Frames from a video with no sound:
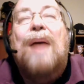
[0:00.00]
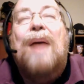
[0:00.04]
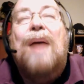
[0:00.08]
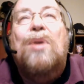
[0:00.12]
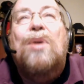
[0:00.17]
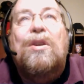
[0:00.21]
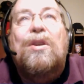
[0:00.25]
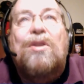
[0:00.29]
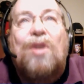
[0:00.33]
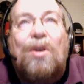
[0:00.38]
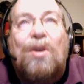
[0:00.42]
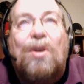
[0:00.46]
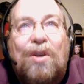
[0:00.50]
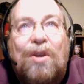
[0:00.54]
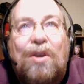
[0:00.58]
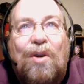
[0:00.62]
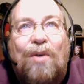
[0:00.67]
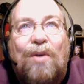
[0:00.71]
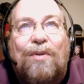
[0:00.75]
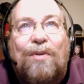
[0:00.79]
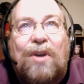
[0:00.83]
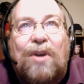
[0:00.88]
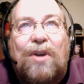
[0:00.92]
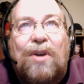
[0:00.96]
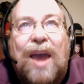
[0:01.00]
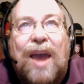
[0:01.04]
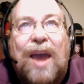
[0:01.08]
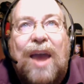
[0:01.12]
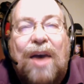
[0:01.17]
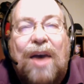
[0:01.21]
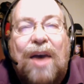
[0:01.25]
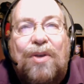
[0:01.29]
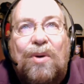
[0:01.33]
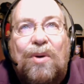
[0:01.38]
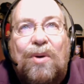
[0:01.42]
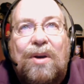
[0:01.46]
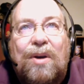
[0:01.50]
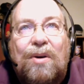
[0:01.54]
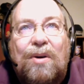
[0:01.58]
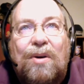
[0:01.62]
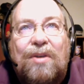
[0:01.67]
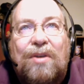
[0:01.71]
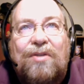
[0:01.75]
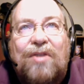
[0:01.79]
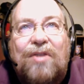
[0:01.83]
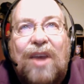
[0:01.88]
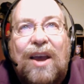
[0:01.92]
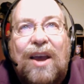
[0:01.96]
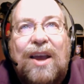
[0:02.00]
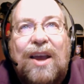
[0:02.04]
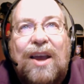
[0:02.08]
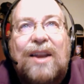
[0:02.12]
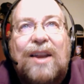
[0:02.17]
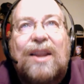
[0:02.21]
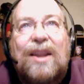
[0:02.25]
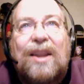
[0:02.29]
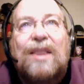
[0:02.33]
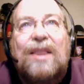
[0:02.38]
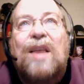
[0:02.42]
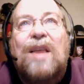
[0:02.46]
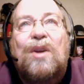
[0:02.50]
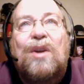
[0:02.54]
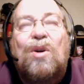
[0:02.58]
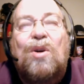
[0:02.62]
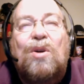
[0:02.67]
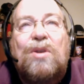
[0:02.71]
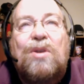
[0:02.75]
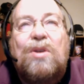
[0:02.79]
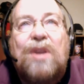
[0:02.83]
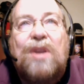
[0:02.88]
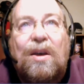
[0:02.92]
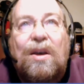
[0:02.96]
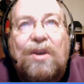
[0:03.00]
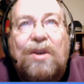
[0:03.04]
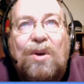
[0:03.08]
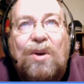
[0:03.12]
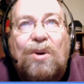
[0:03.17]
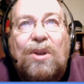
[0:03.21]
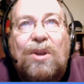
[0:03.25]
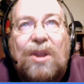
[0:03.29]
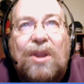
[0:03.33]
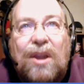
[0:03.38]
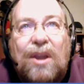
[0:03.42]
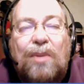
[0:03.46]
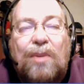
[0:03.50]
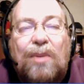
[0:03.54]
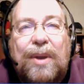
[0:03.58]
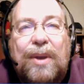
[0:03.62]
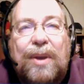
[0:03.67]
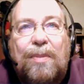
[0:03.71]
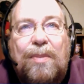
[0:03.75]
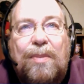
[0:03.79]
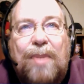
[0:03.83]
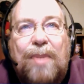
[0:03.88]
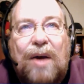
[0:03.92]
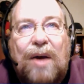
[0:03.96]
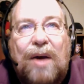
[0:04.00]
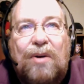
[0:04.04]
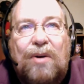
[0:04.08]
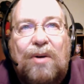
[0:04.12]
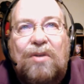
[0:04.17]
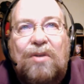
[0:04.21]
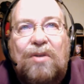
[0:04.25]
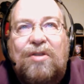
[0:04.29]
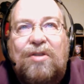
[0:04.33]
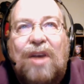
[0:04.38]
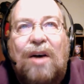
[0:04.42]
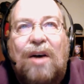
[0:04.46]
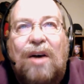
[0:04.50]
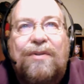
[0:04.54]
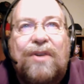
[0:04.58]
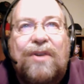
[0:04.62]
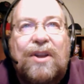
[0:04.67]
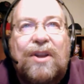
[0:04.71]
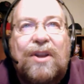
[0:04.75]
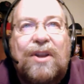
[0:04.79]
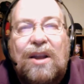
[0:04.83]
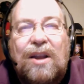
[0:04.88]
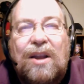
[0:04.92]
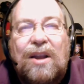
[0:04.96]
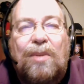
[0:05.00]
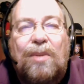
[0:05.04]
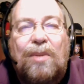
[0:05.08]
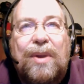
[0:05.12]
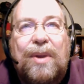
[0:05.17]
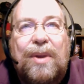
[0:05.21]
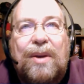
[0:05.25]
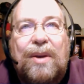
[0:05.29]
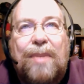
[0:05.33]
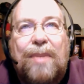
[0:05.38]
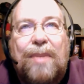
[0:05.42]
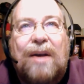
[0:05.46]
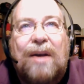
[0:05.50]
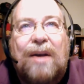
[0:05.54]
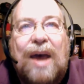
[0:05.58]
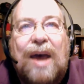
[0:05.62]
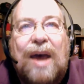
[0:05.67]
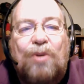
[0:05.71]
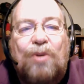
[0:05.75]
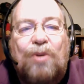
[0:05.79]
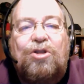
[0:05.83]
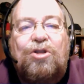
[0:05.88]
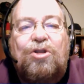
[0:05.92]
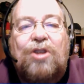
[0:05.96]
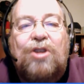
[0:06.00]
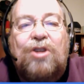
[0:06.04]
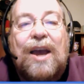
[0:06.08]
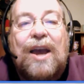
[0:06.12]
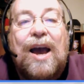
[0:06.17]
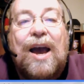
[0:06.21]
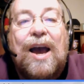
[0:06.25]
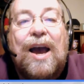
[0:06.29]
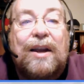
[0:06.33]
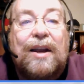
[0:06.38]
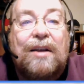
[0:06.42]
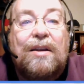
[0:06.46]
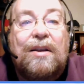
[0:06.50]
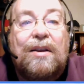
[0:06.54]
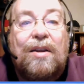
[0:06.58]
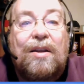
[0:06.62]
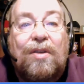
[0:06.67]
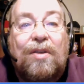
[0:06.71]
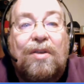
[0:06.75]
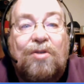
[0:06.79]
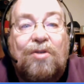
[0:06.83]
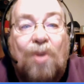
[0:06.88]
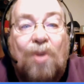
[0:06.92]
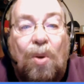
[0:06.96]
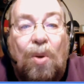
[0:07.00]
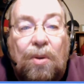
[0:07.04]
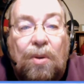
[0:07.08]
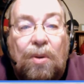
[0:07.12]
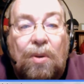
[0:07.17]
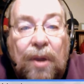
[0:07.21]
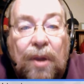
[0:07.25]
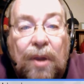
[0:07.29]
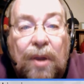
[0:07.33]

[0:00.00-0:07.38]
going to turn it over to Catharine here in a second and let her tell you a little bit about herself and a little bit about how she got into this whole